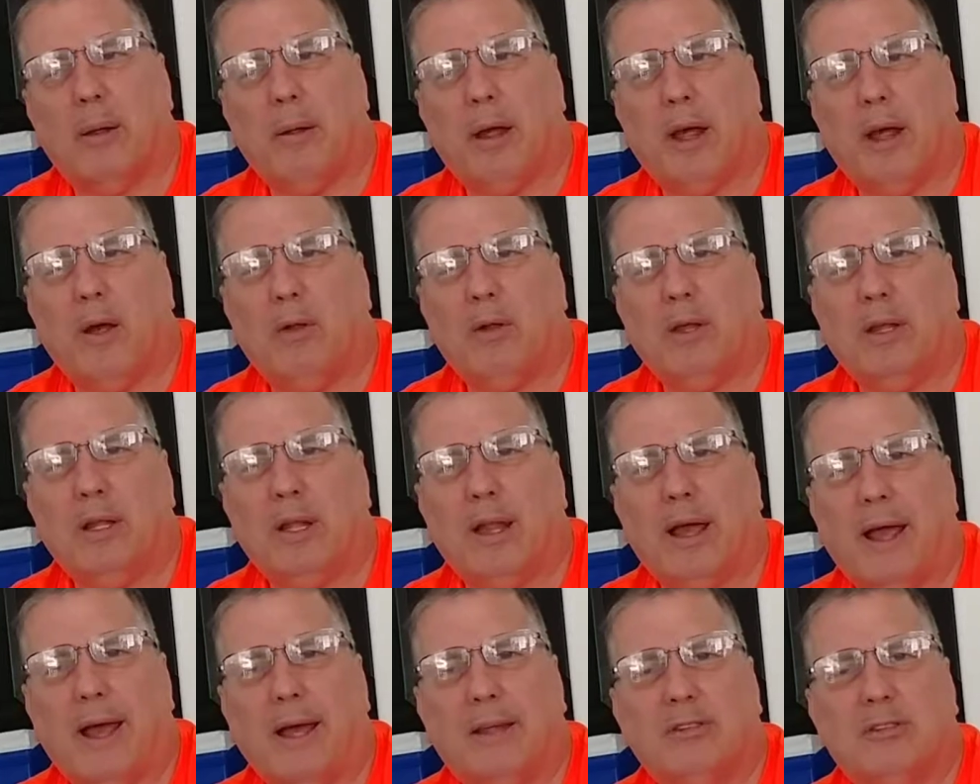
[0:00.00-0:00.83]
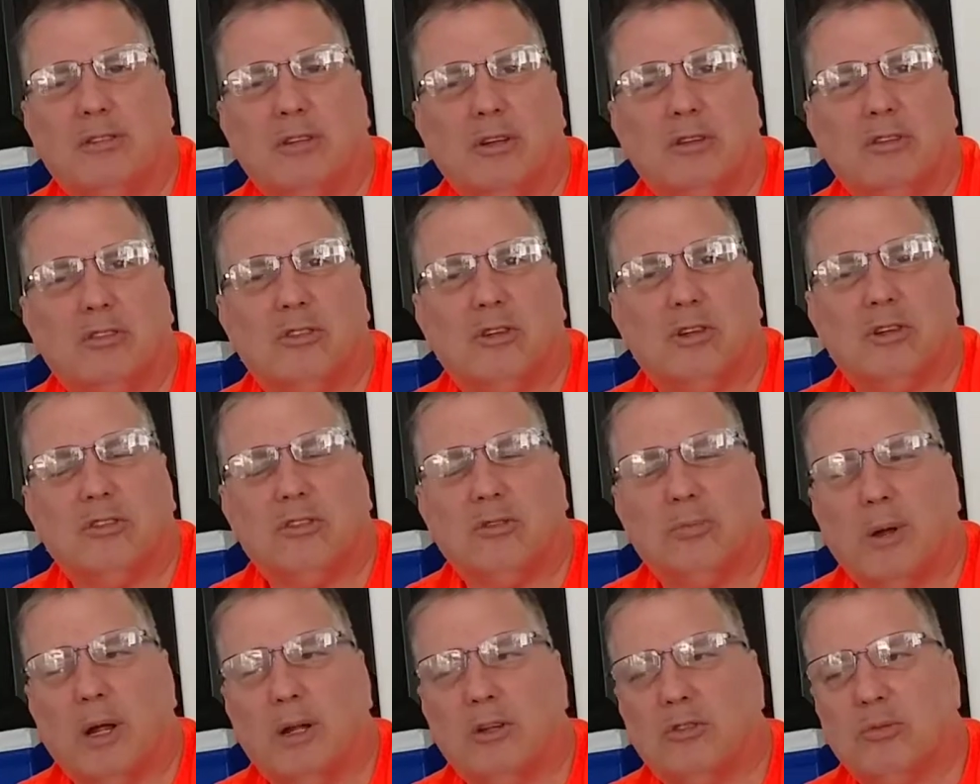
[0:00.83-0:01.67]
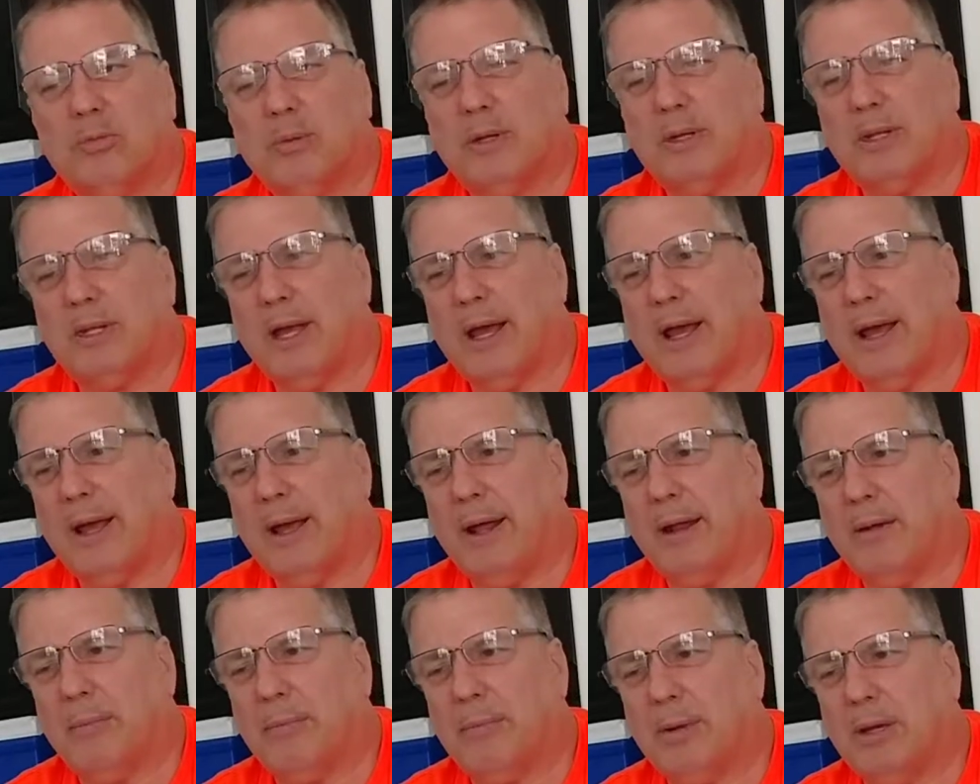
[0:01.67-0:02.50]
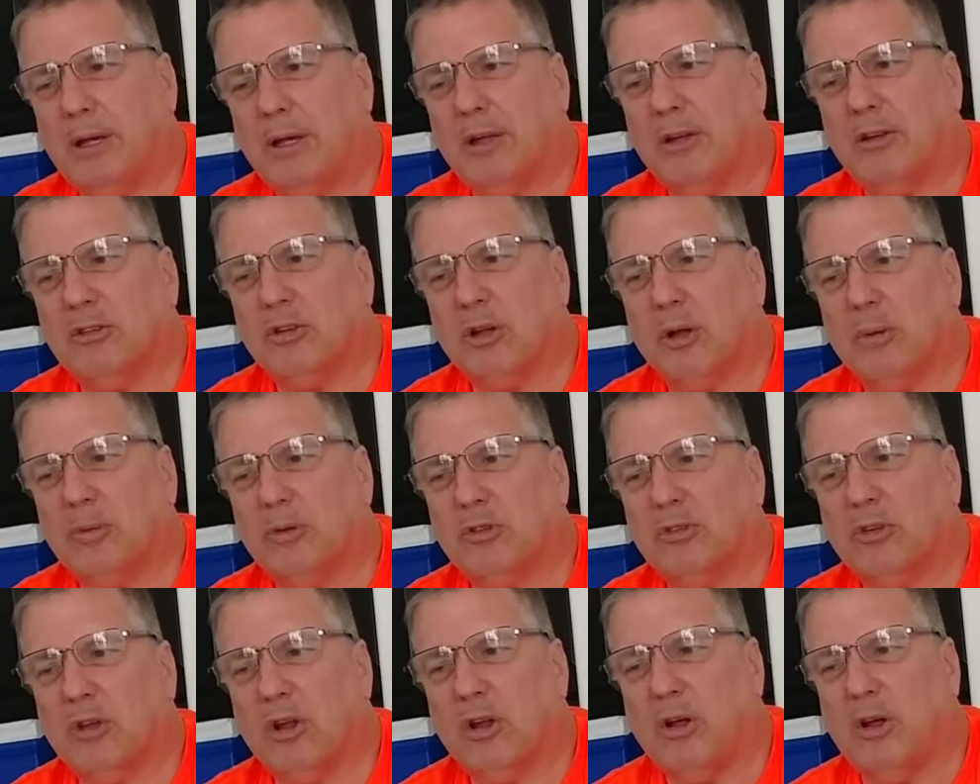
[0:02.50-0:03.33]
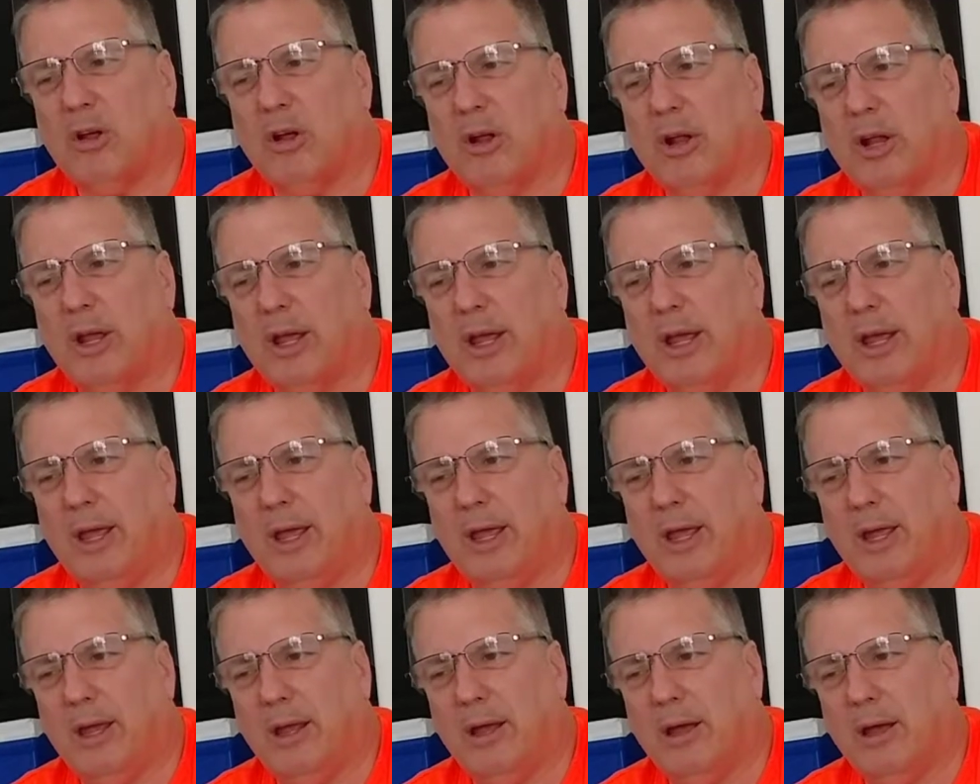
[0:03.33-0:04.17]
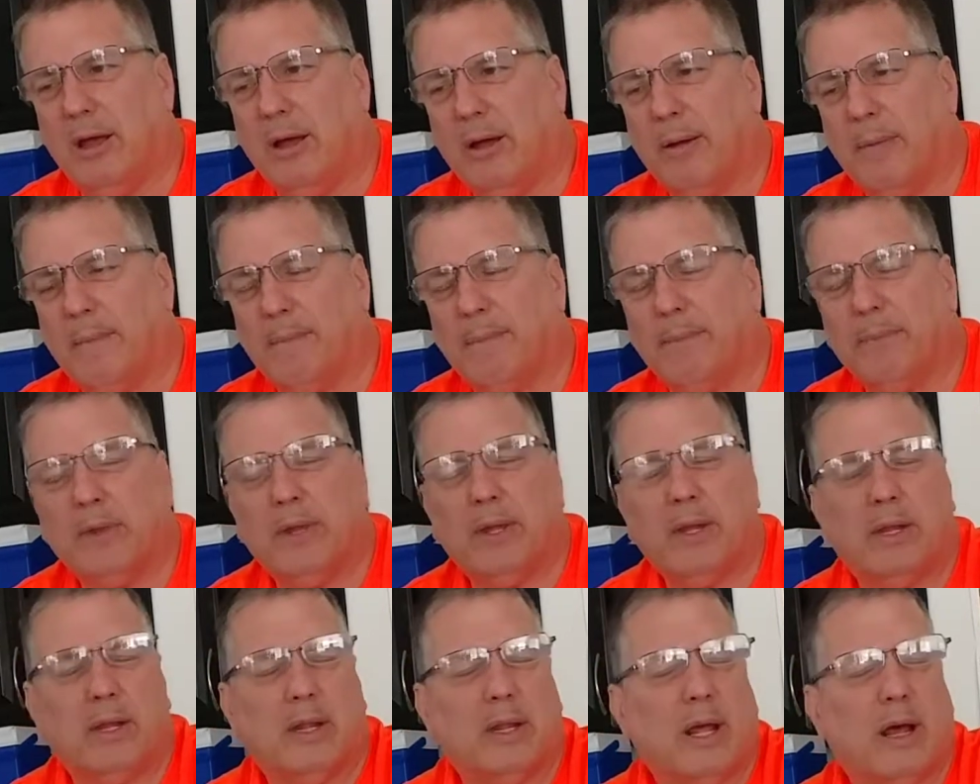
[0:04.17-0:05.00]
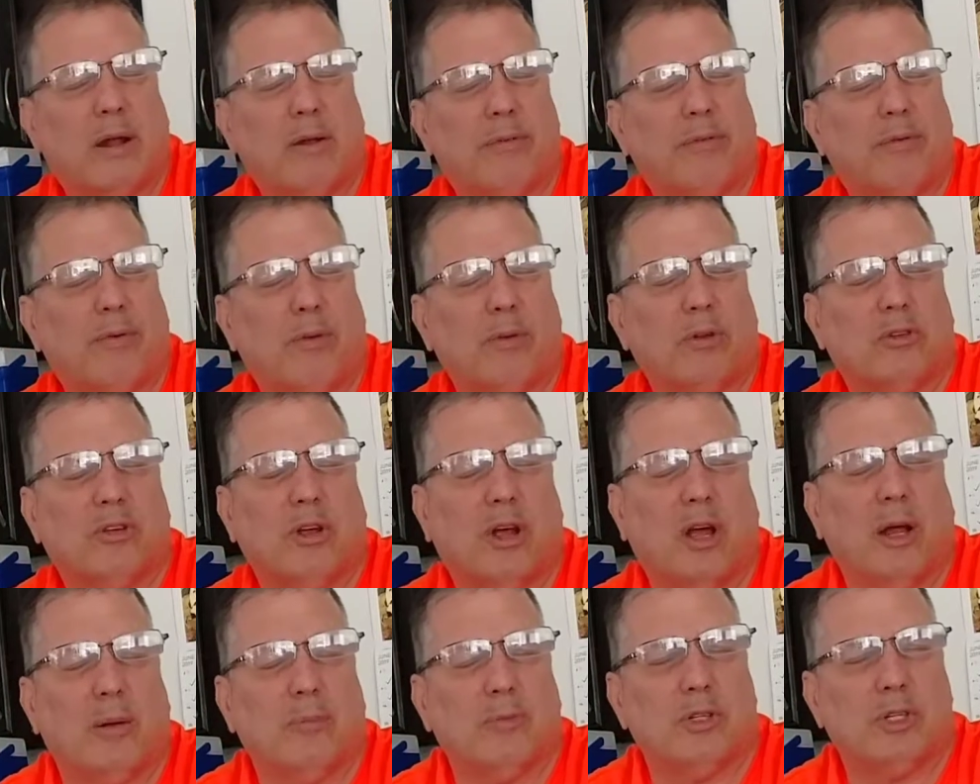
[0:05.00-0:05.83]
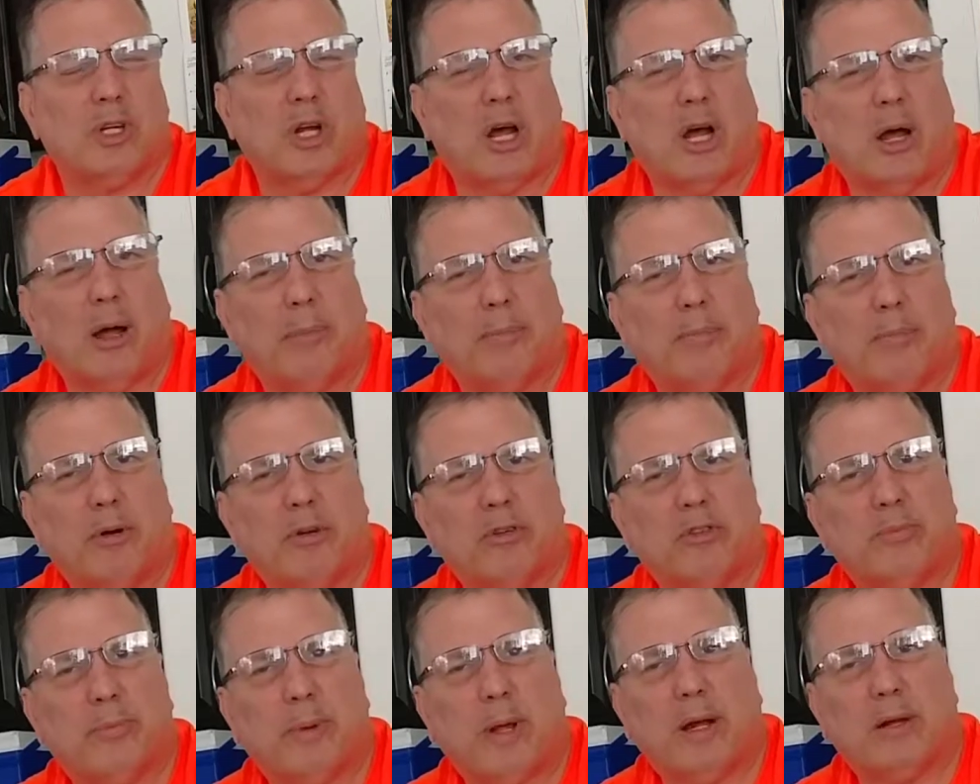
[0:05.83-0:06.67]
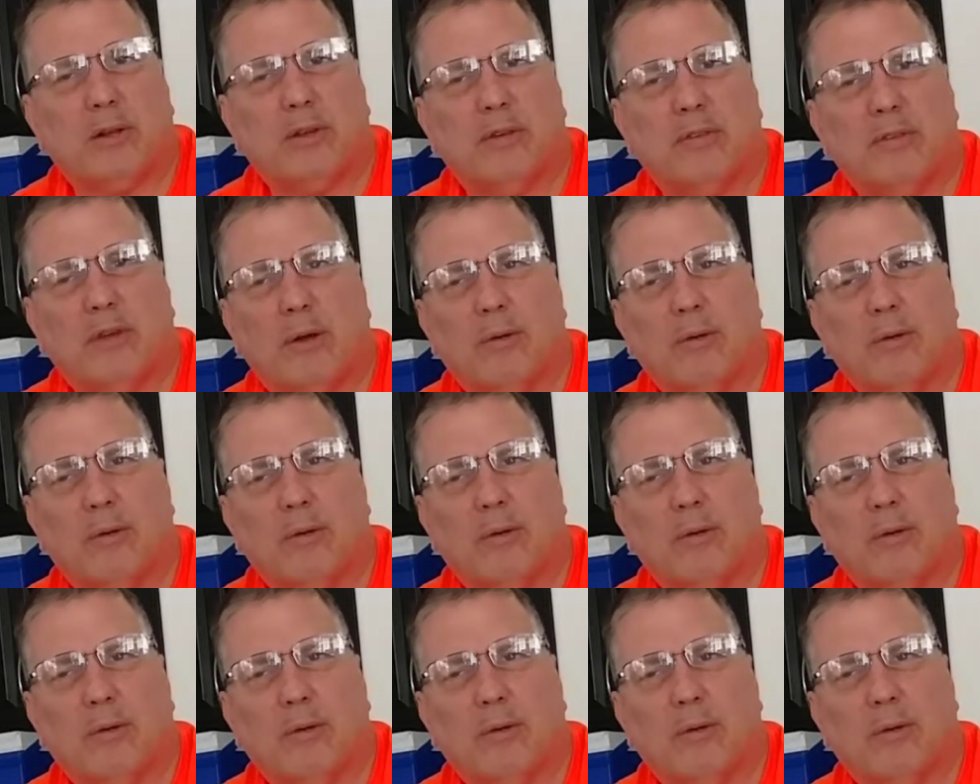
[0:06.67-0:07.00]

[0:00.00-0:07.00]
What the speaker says: I only lasted 6 months with that because I was on a not a full-time job perspective.